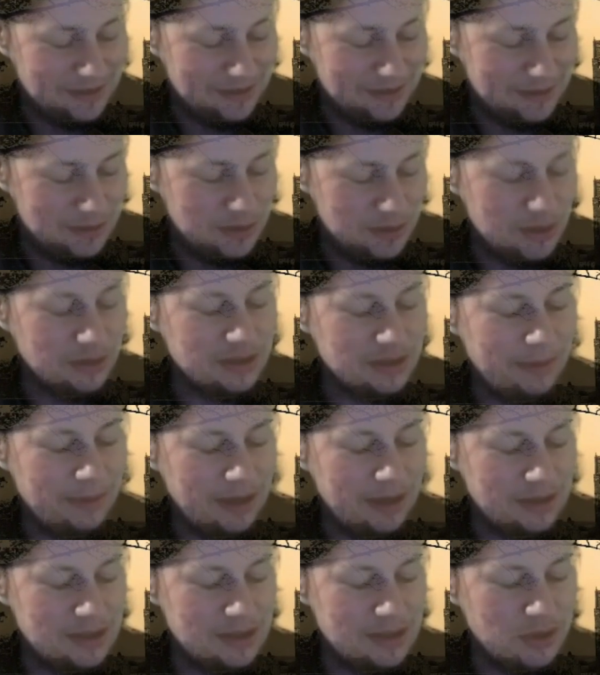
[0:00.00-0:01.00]
Dr.
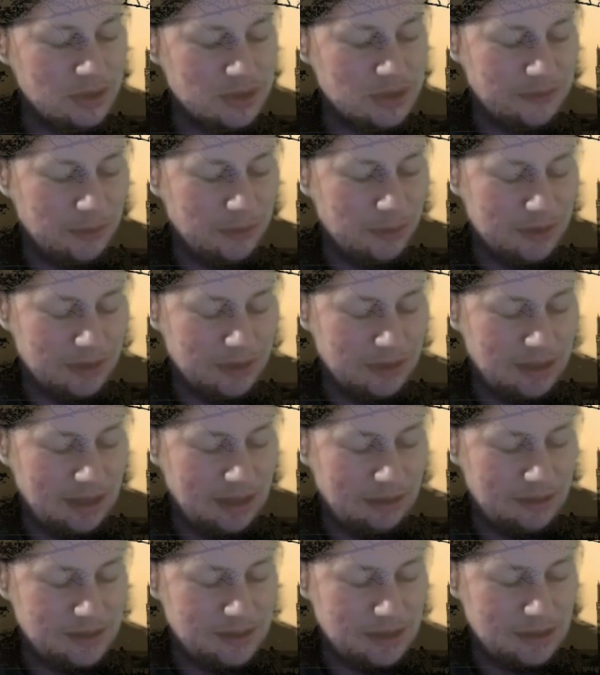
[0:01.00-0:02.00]
Magnus hunched forward on the
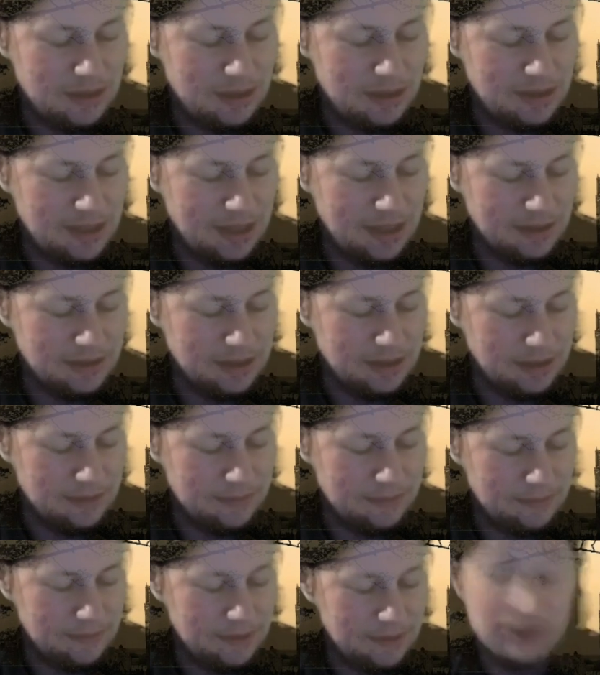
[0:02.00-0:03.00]
narrow seat of the taxi.
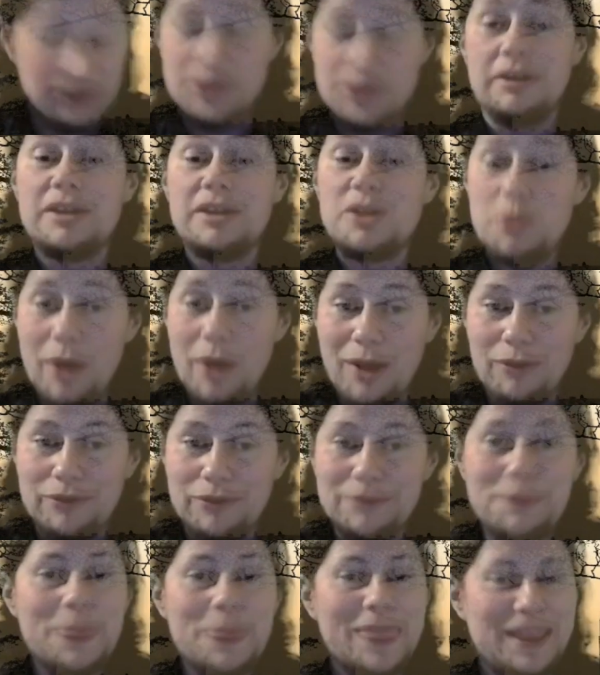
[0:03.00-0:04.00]
12.
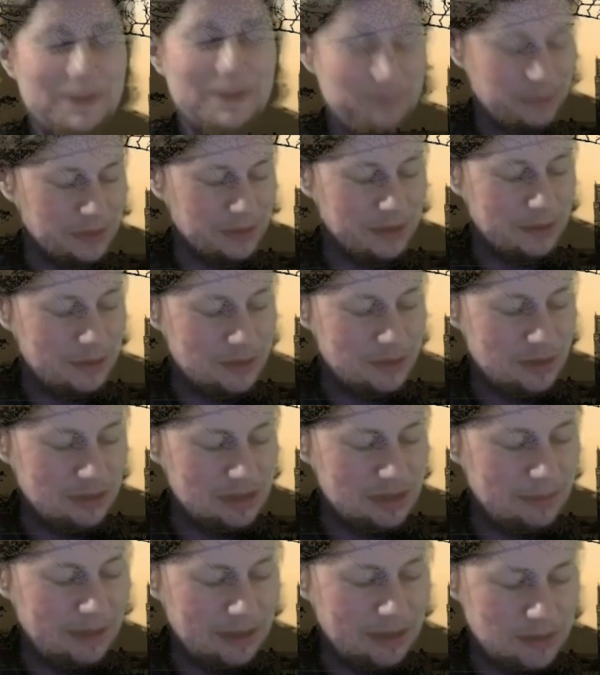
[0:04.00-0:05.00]

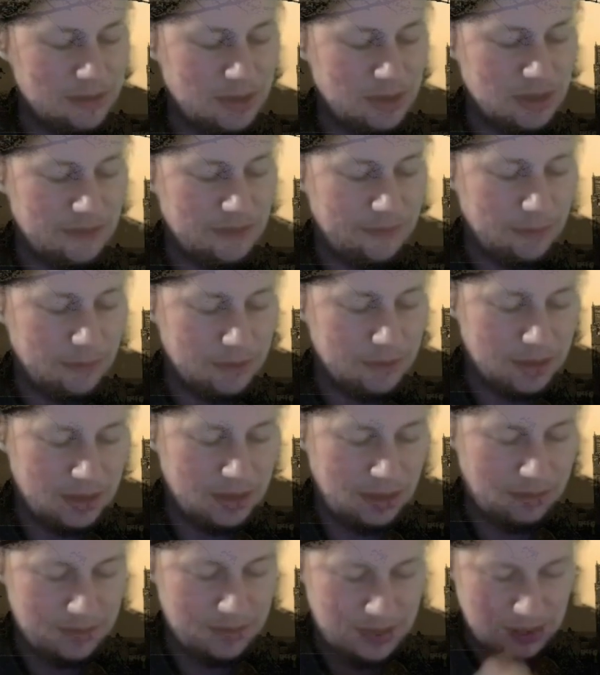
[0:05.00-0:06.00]
Dr. Magnus hunched forward on the
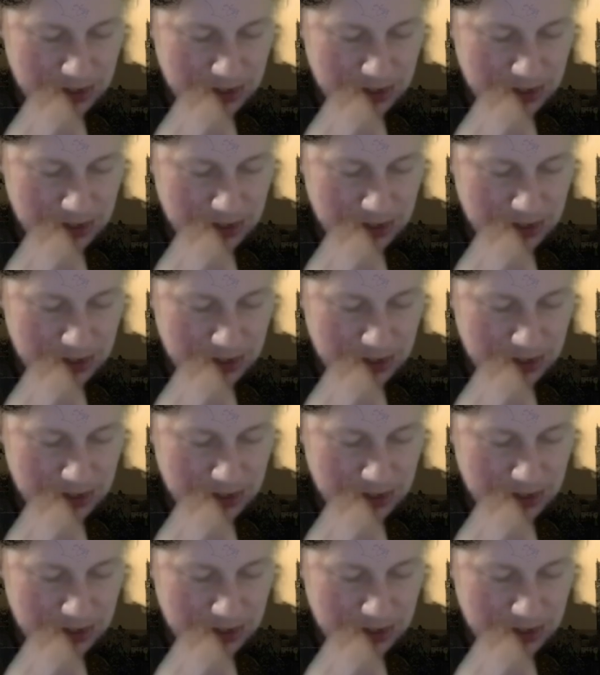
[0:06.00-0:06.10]
narrow seat of the